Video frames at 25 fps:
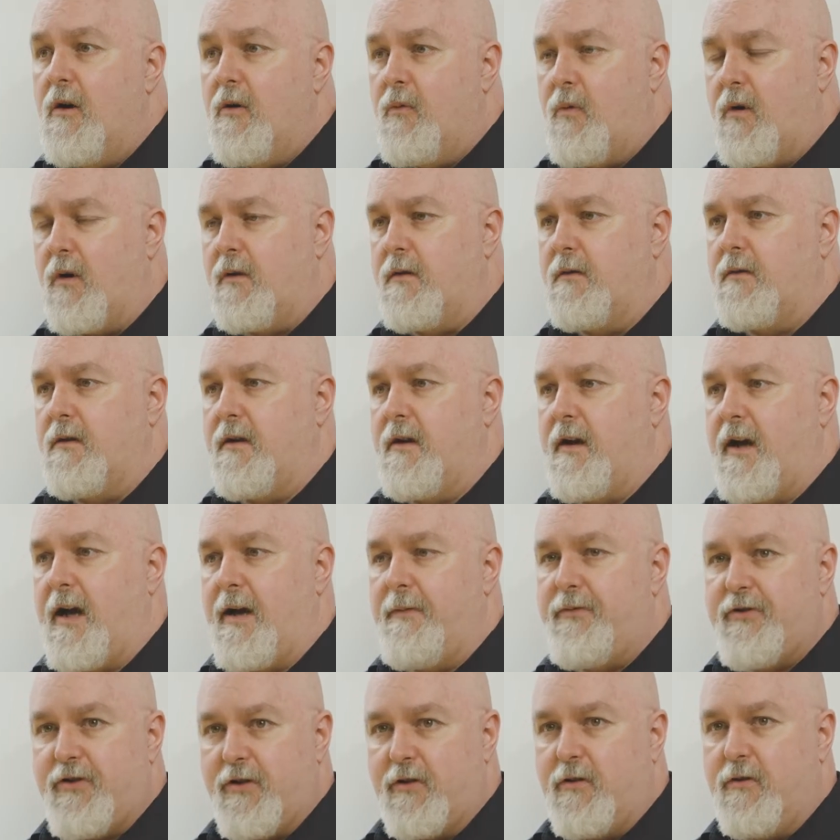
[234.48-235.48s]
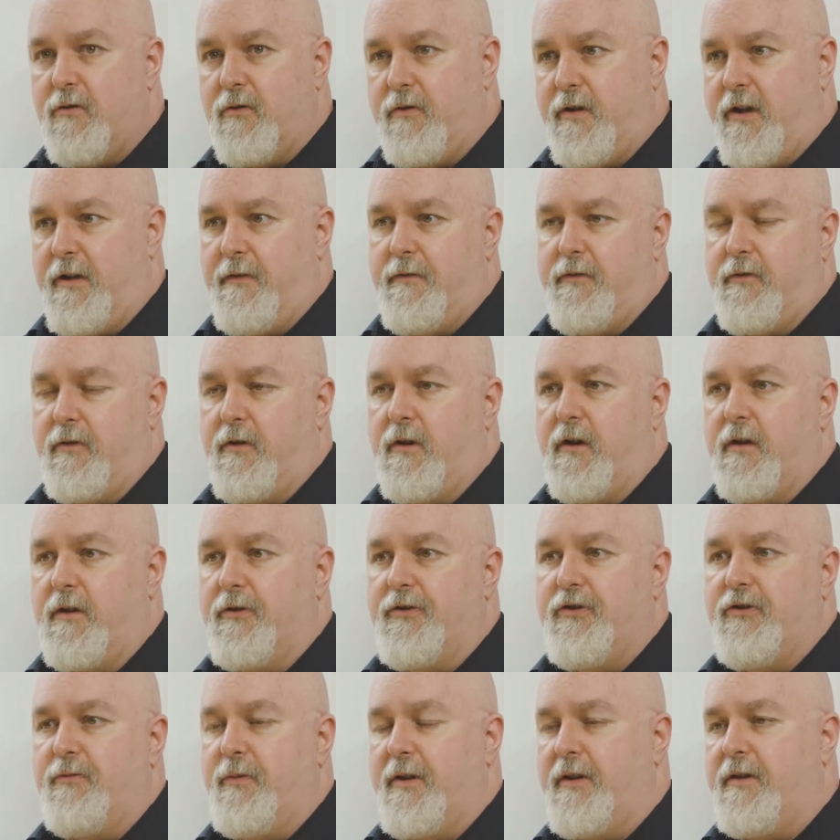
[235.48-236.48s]
Well, absolutely for
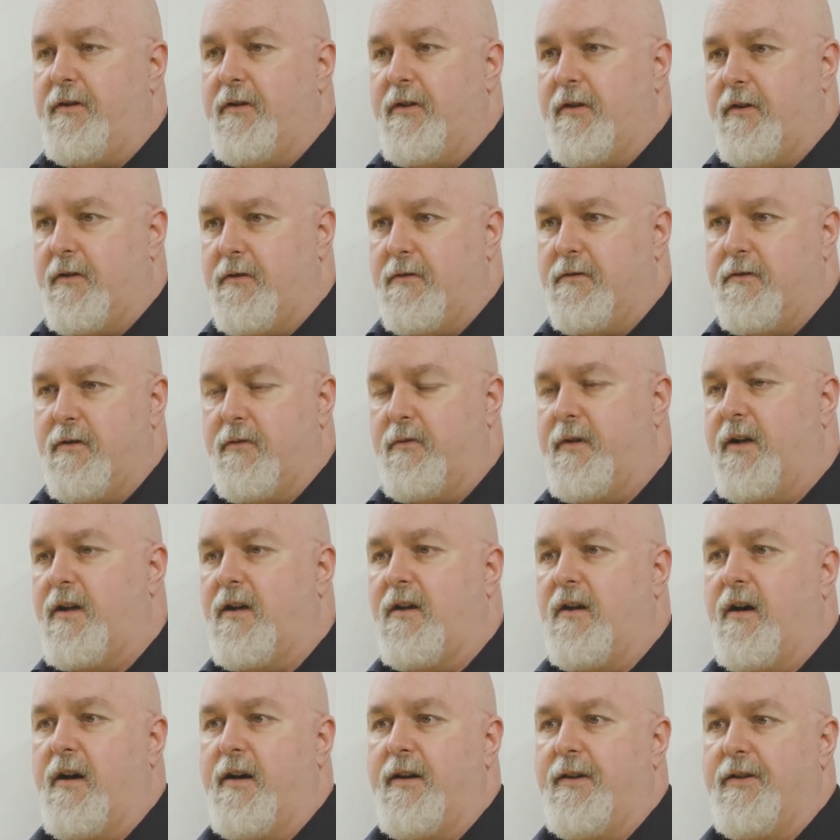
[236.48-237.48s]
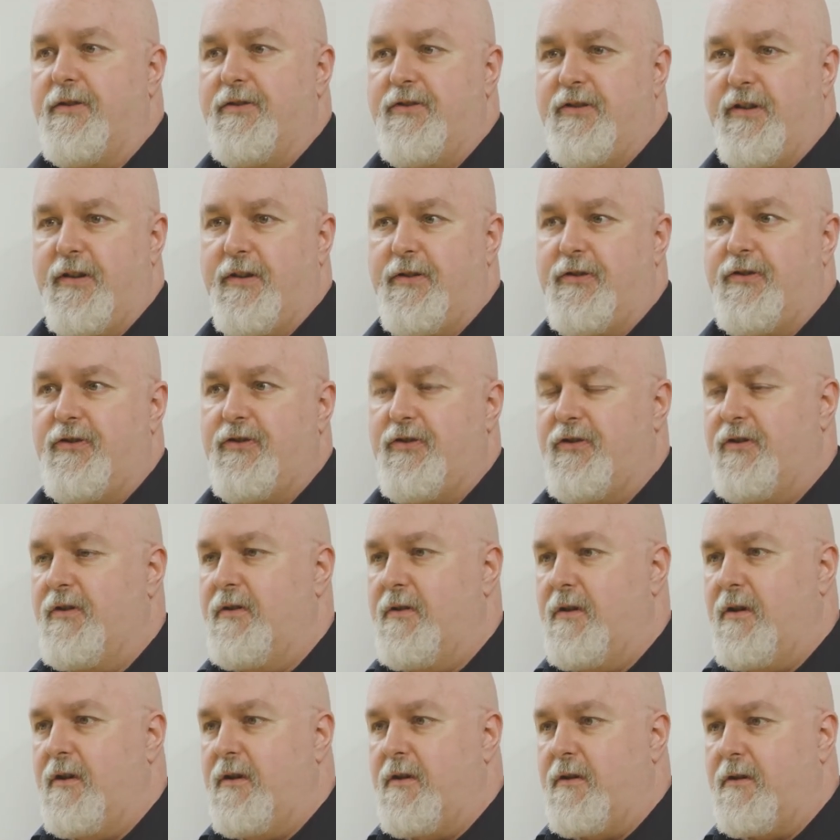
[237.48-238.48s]
us. The red lines is
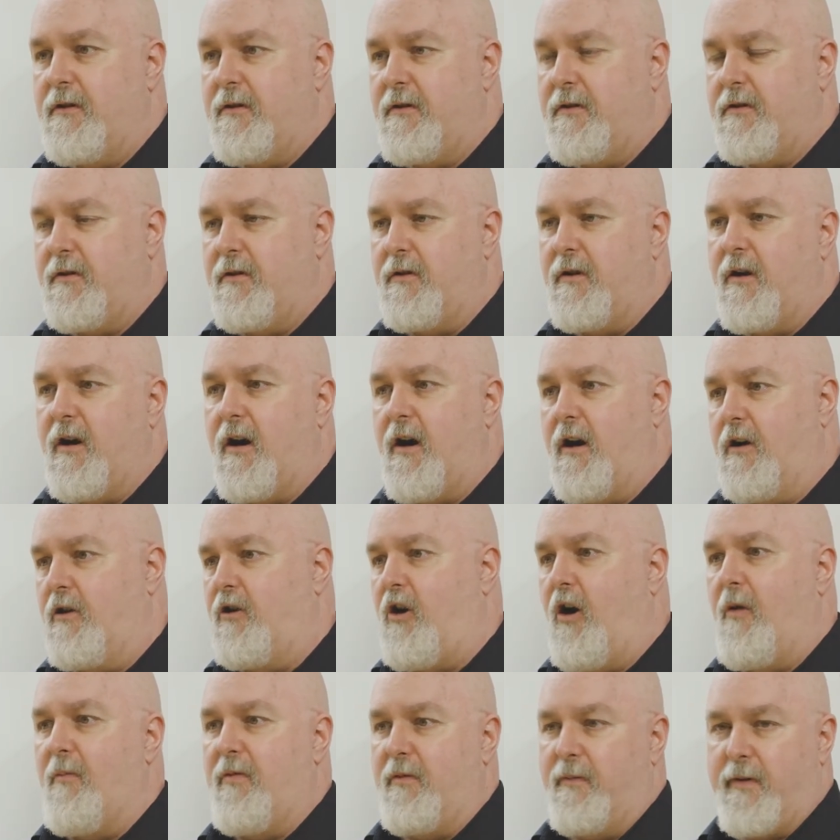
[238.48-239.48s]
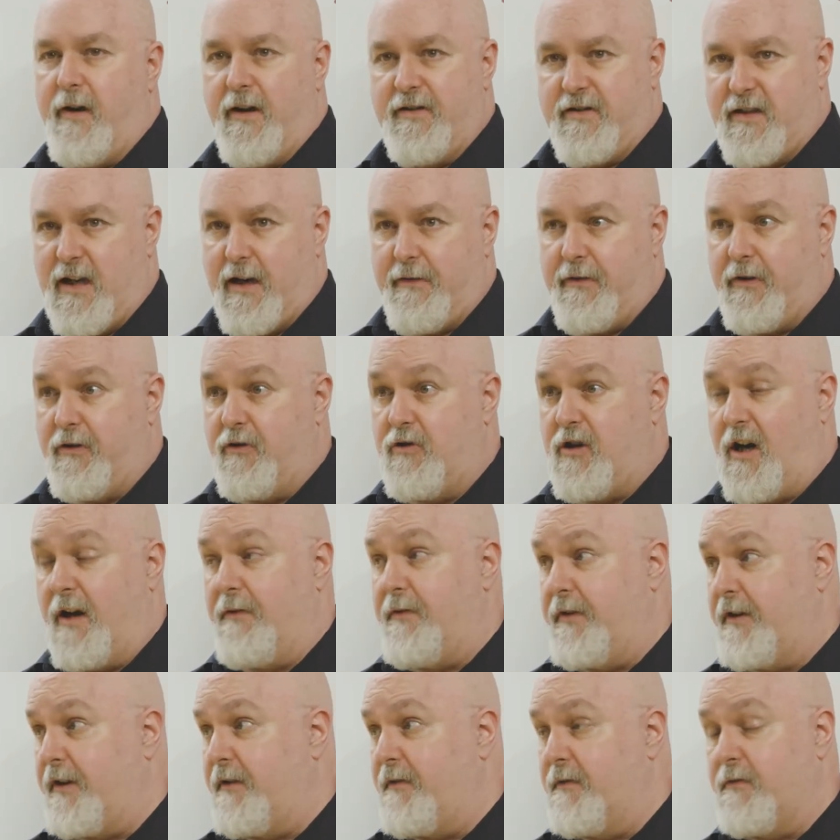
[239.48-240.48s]
you can't compromise on having traffic in